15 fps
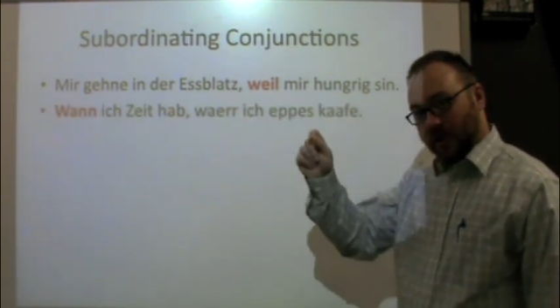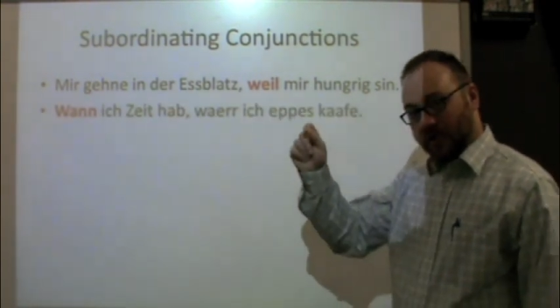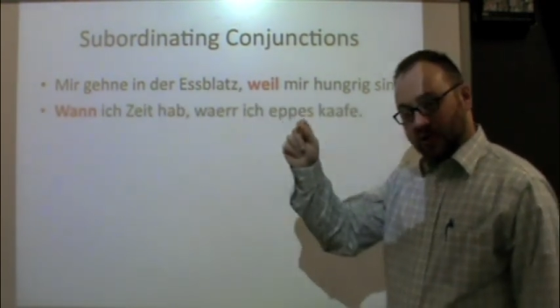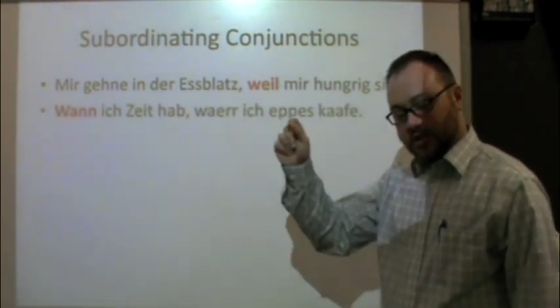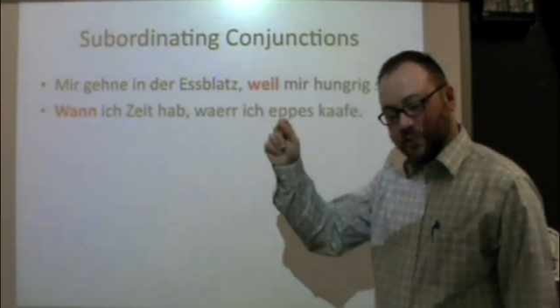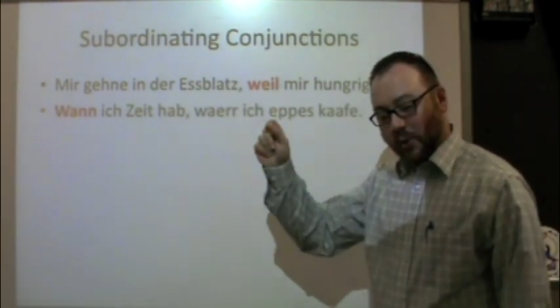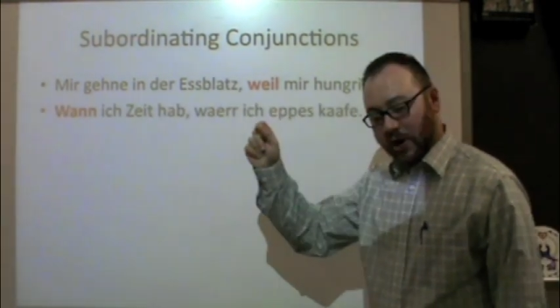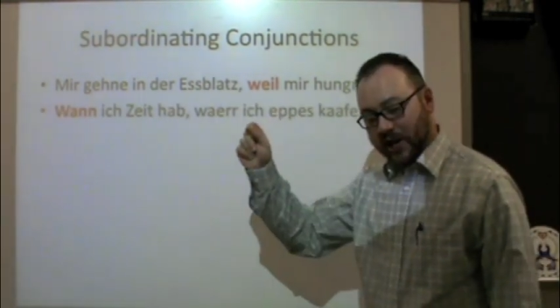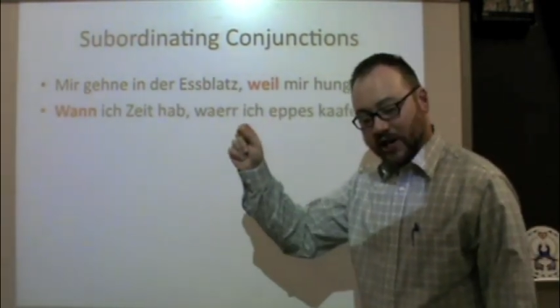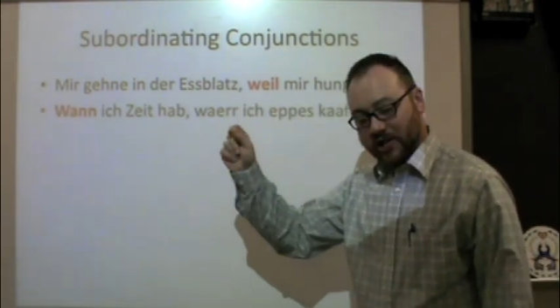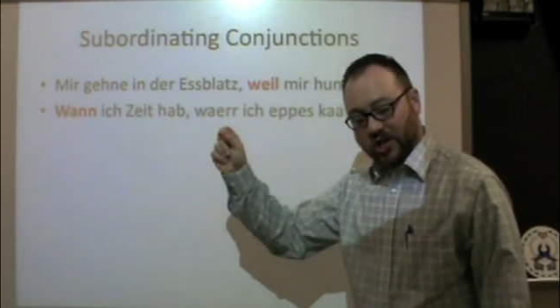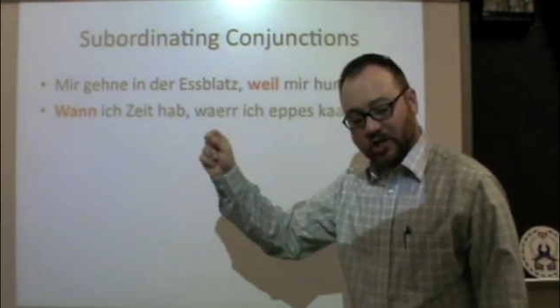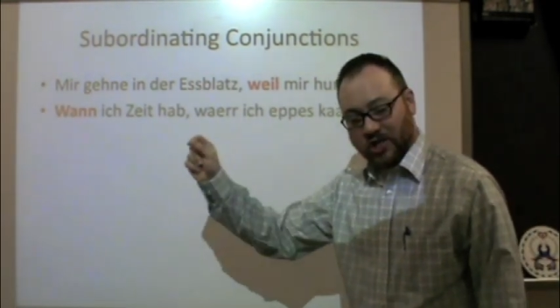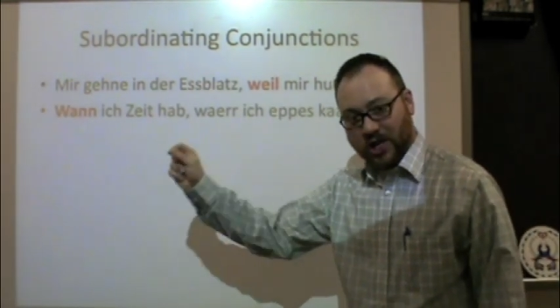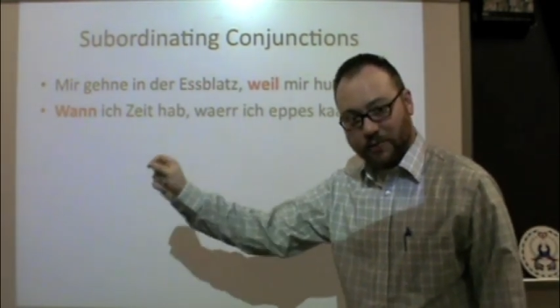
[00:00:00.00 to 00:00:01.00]
the subordinate
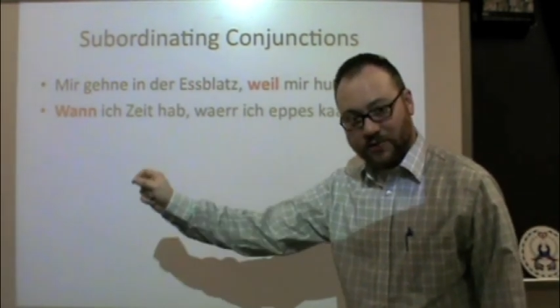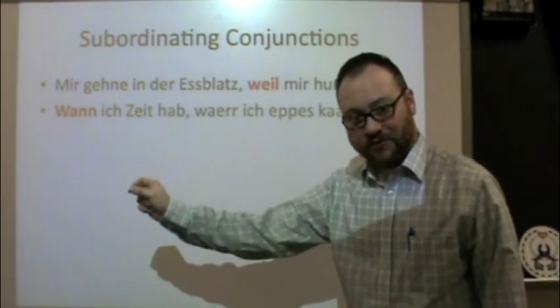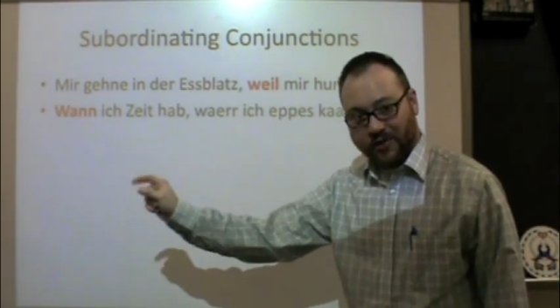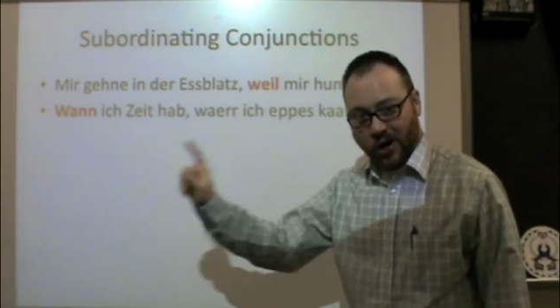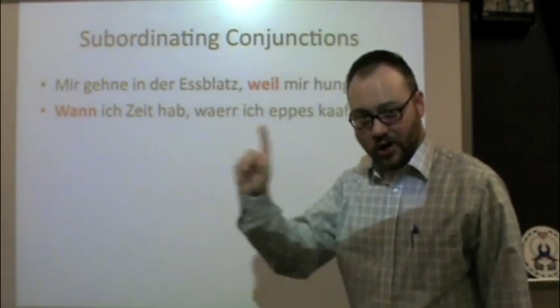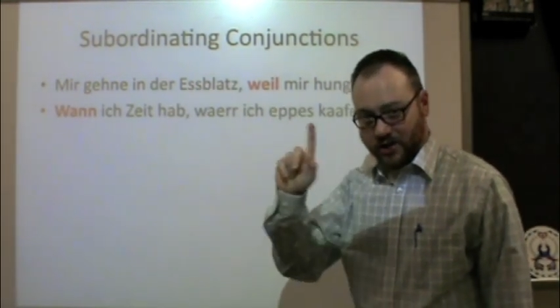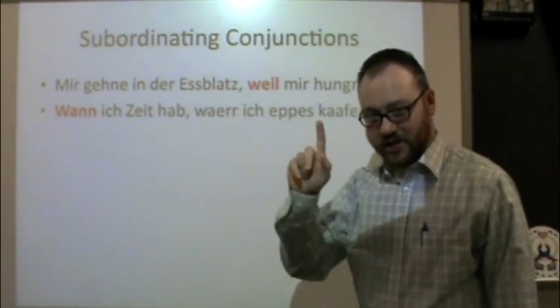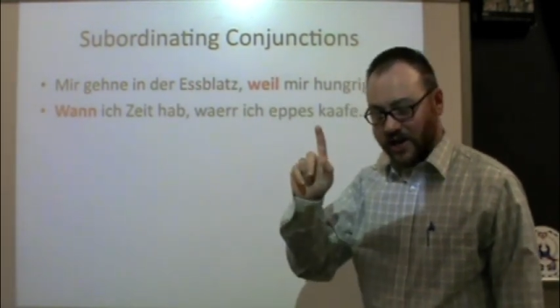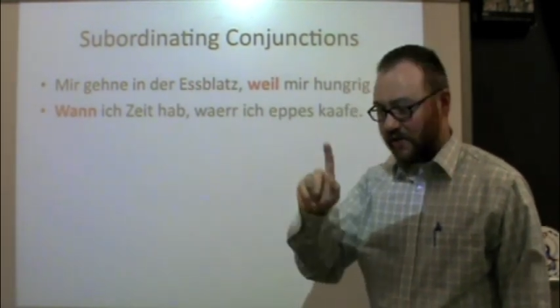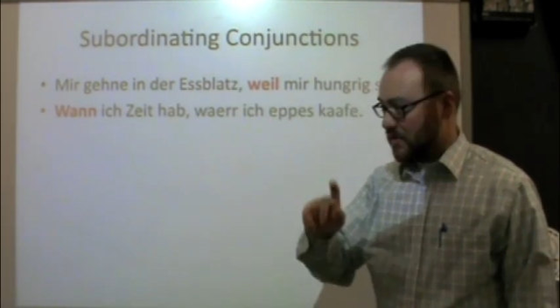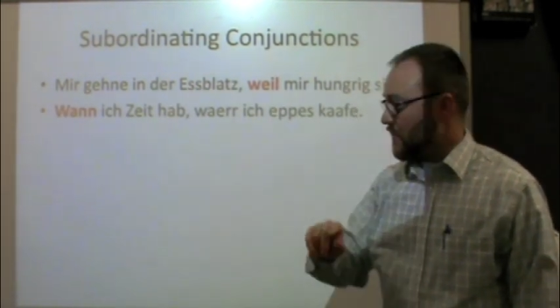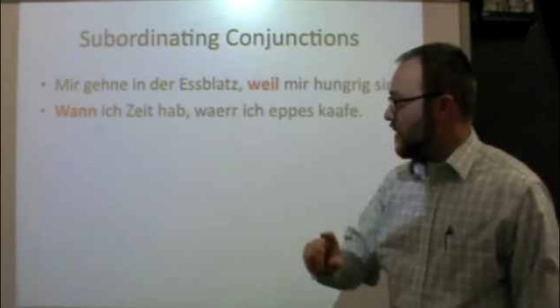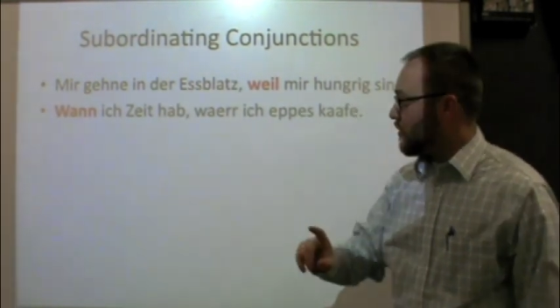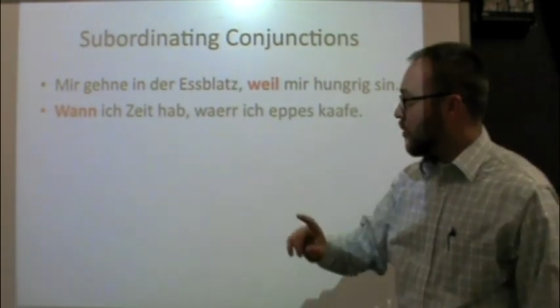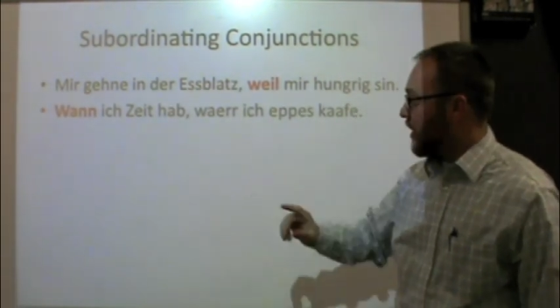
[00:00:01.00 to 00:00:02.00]
conjunction comes first. Now
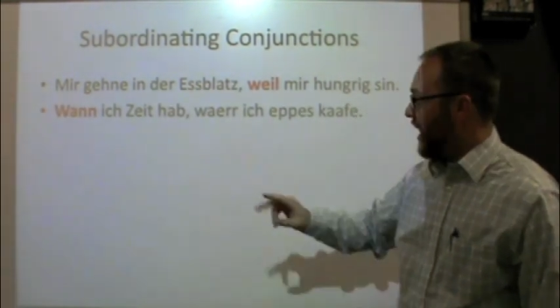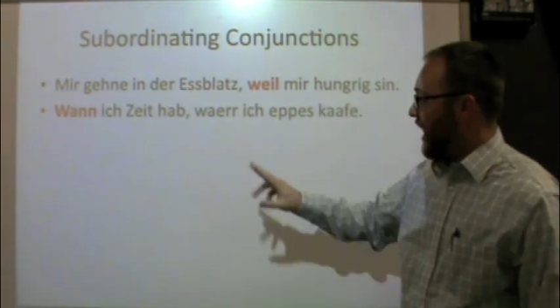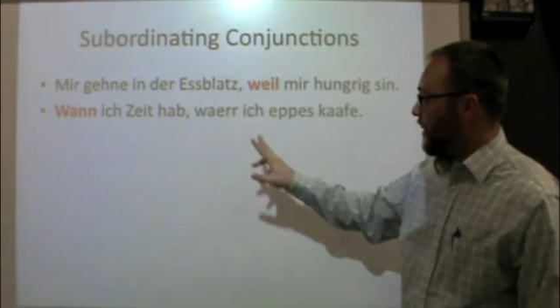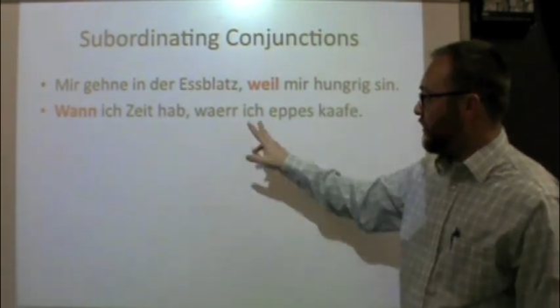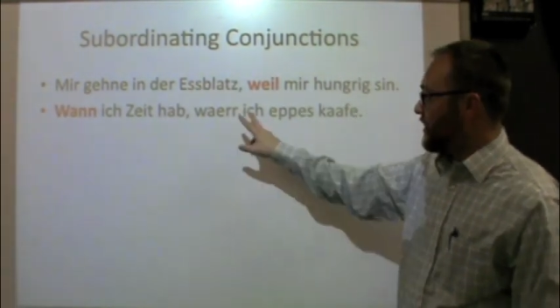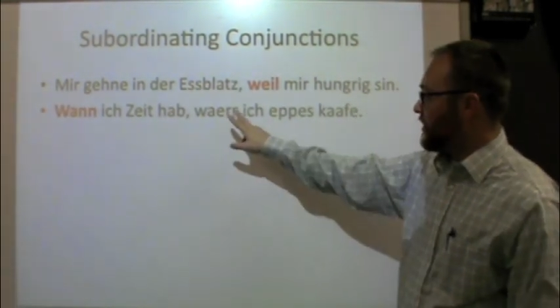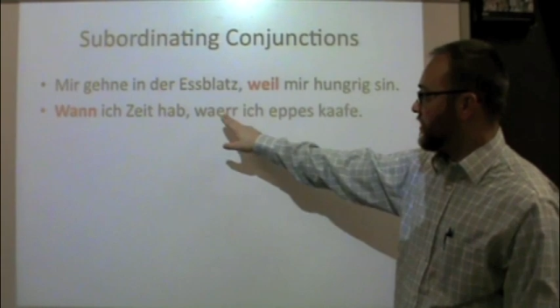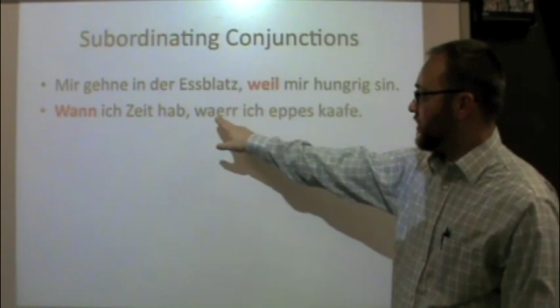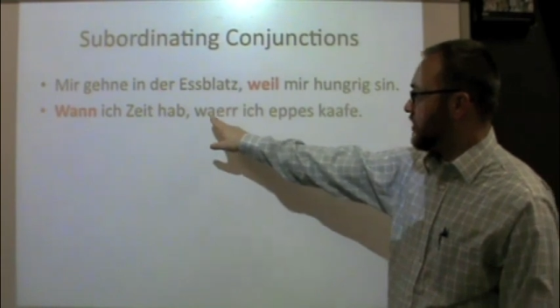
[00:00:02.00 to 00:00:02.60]
remember, what happens?